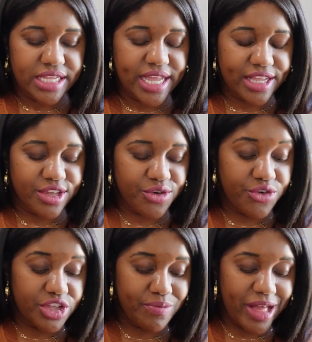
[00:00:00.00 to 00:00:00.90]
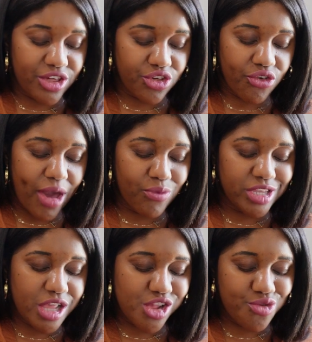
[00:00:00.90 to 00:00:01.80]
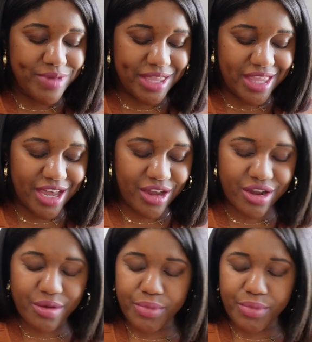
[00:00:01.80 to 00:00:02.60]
that the crossbody strap was a little bit thicker,